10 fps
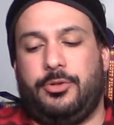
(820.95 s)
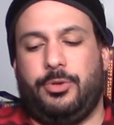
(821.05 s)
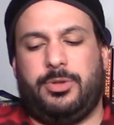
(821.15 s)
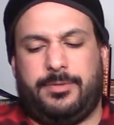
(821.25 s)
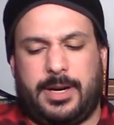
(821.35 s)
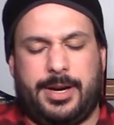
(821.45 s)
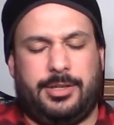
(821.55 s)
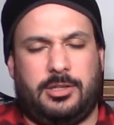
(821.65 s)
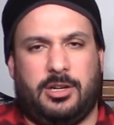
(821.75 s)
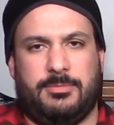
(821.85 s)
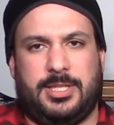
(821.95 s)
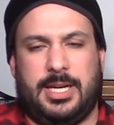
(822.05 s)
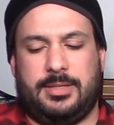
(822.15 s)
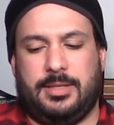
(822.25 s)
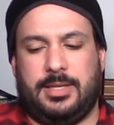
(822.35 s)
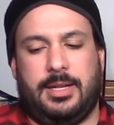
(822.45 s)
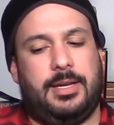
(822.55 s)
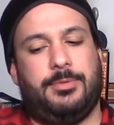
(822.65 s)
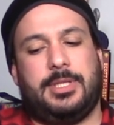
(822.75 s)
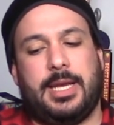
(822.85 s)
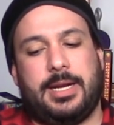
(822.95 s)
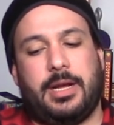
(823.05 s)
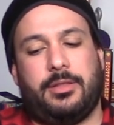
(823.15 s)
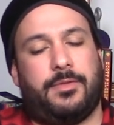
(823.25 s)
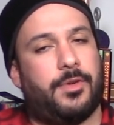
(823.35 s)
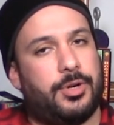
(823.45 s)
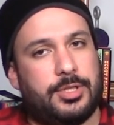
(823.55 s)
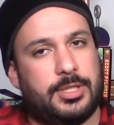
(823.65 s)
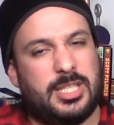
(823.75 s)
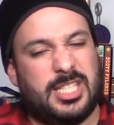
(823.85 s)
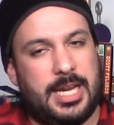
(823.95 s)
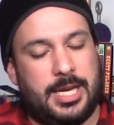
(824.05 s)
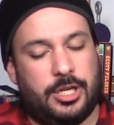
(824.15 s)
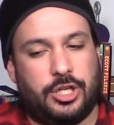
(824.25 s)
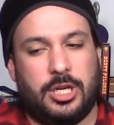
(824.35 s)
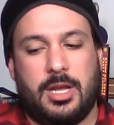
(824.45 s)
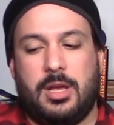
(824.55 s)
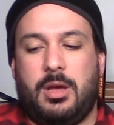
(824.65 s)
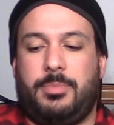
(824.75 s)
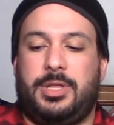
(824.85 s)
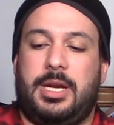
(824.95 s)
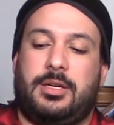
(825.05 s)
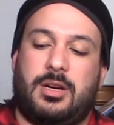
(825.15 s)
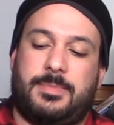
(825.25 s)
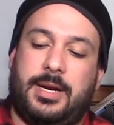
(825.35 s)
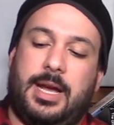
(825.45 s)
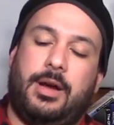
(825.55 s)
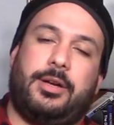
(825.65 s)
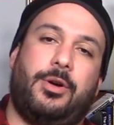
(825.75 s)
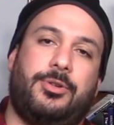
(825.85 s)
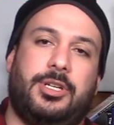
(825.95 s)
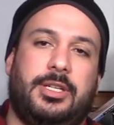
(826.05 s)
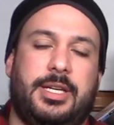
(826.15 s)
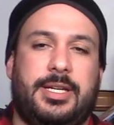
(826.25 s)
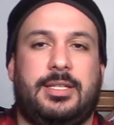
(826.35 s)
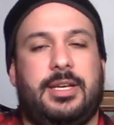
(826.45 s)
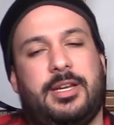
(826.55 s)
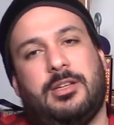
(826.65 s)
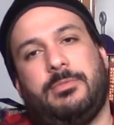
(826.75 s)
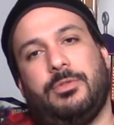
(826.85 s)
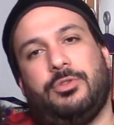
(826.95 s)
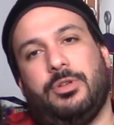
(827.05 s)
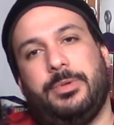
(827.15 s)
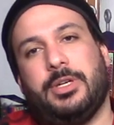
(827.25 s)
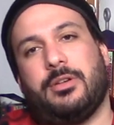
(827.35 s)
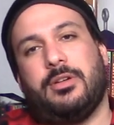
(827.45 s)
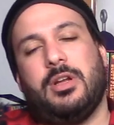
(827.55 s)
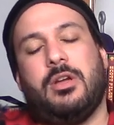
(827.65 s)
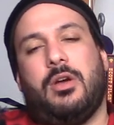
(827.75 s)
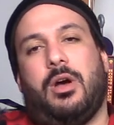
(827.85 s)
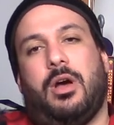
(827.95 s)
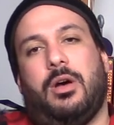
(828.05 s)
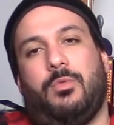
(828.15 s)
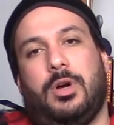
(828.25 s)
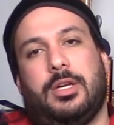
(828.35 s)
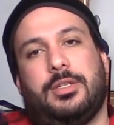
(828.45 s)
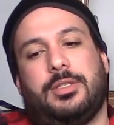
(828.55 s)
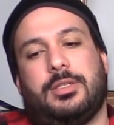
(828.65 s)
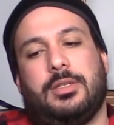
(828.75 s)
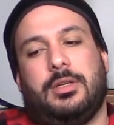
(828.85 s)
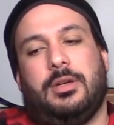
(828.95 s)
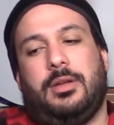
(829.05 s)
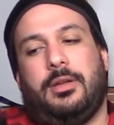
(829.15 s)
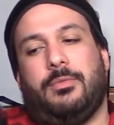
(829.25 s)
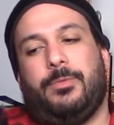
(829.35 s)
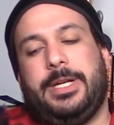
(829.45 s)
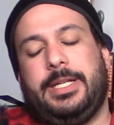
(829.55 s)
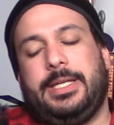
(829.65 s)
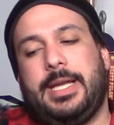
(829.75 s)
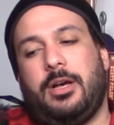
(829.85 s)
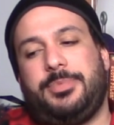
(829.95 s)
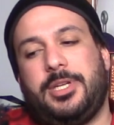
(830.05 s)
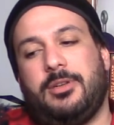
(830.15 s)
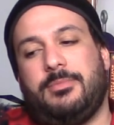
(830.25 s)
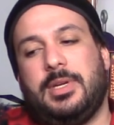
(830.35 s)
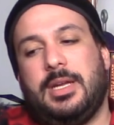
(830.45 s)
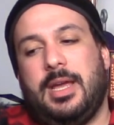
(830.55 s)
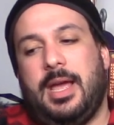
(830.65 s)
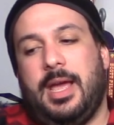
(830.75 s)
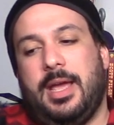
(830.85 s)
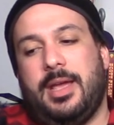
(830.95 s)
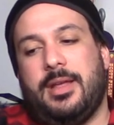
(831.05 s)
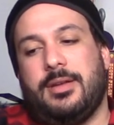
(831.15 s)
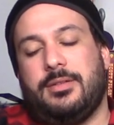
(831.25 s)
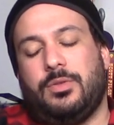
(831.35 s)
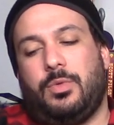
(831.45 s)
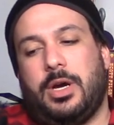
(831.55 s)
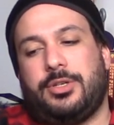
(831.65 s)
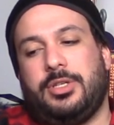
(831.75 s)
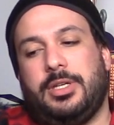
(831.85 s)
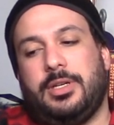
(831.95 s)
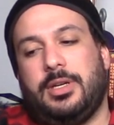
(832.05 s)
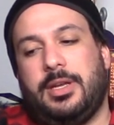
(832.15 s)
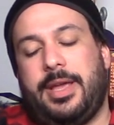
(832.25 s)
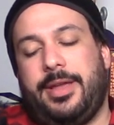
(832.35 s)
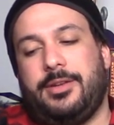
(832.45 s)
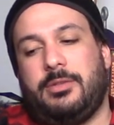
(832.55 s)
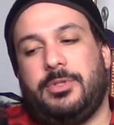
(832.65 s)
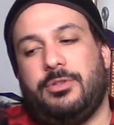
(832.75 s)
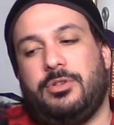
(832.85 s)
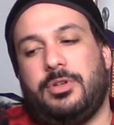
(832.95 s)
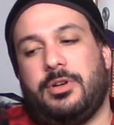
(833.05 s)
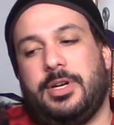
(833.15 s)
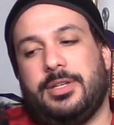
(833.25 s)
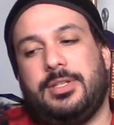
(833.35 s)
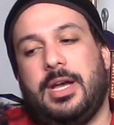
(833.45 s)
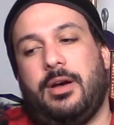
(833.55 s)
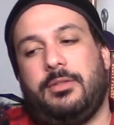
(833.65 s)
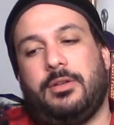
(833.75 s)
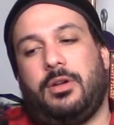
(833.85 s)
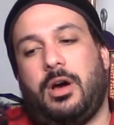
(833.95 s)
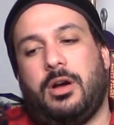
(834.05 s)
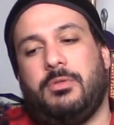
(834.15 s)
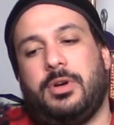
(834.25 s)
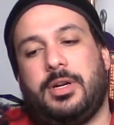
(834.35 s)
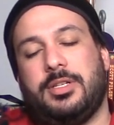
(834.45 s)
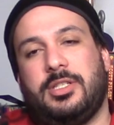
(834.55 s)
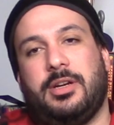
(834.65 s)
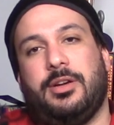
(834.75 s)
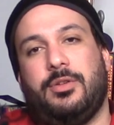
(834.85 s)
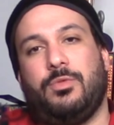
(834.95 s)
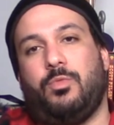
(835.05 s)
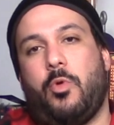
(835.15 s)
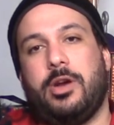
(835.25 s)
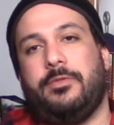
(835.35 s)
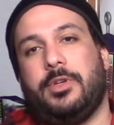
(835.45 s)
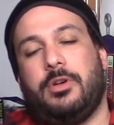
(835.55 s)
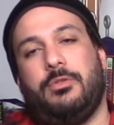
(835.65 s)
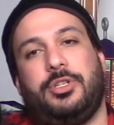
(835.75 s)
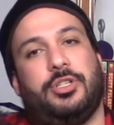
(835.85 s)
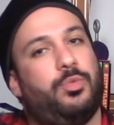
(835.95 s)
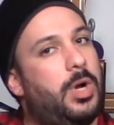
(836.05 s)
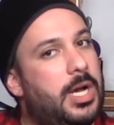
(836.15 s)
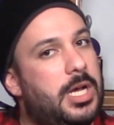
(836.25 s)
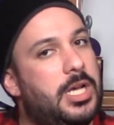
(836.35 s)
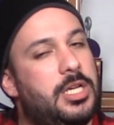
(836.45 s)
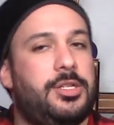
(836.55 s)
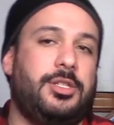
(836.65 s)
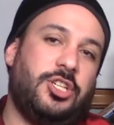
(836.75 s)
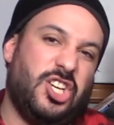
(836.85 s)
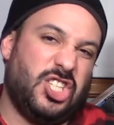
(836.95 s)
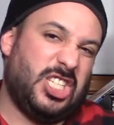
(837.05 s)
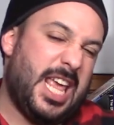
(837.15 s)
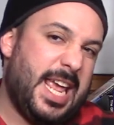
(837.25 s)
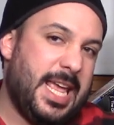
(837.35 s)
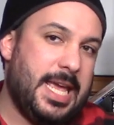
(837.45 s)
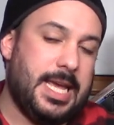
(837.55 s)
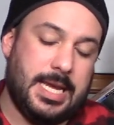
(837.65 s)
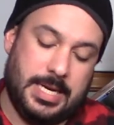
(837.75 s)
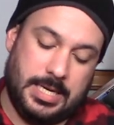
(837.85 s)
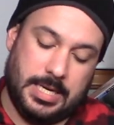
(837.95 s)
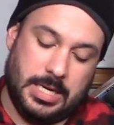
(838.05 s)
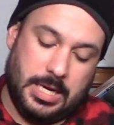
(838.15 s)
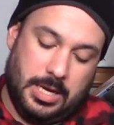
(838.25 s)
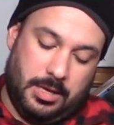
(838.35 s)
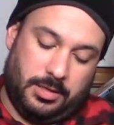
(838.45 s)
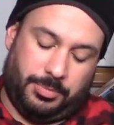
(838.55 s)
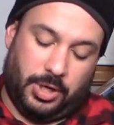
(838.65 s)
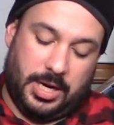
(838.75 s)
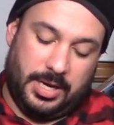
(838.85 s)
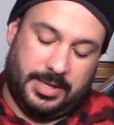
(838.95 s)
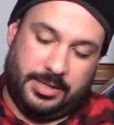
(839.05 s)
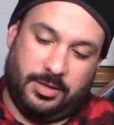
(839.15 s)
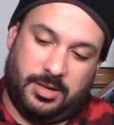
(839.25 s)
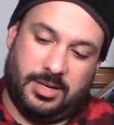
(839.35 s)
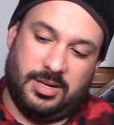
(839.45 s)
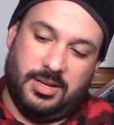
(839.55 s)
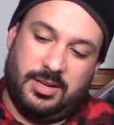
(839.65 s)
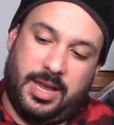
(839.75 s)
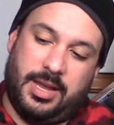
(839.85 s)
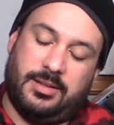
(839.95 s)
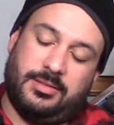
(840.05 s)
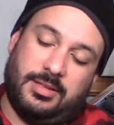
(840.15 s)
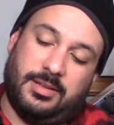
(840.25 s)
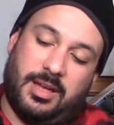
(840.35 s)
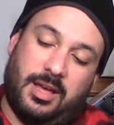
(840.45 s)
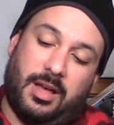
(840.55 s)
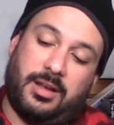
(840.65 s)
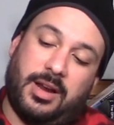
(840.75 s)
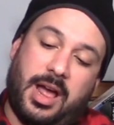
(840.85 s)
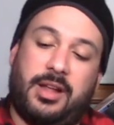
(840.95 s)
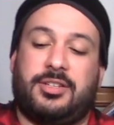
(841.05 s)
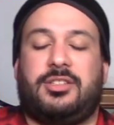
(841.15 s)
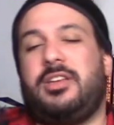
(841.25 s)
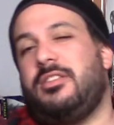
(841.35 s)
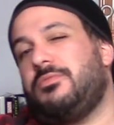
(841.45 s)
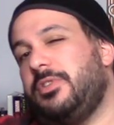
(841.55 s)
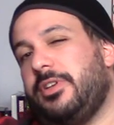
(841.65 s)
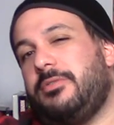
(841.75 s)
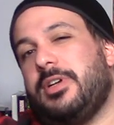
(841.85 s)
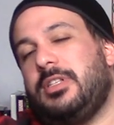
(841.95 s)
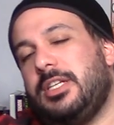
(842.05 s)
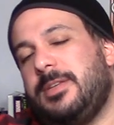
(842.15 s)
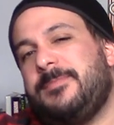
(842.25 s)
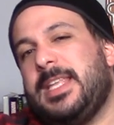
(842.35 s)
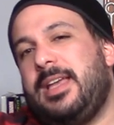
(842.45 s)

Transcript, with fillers: Due to various circumstances, and he was taken on the first stage. But then he talked about how coaching kids in A&W Junior really helped him, and watching A&W Junior is now a little awkward considering who one of the coaches was. Just saying. Surprise! They took... I'll just say this really quickly.